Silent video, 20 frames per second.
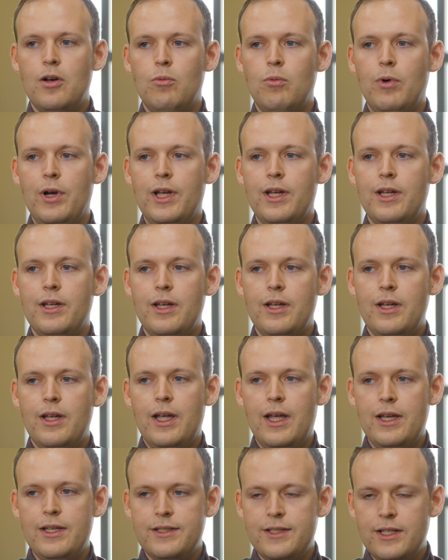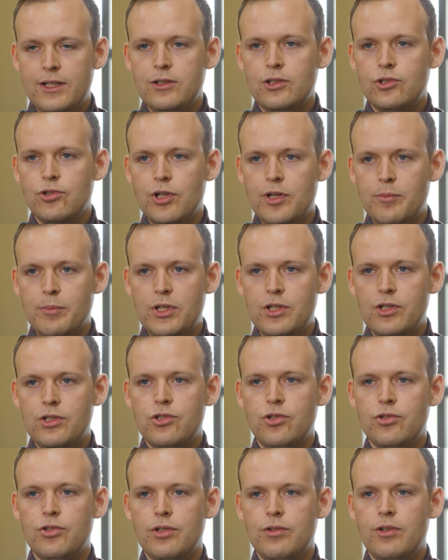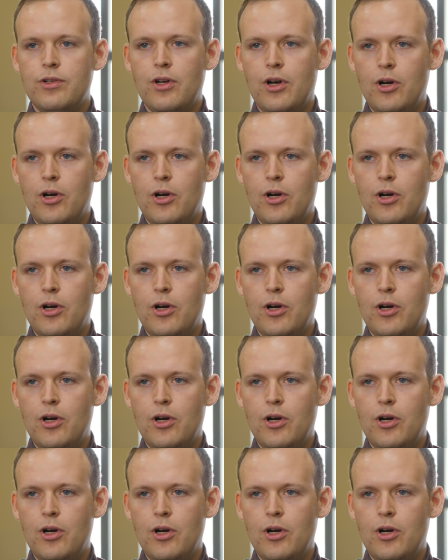where a single treatment should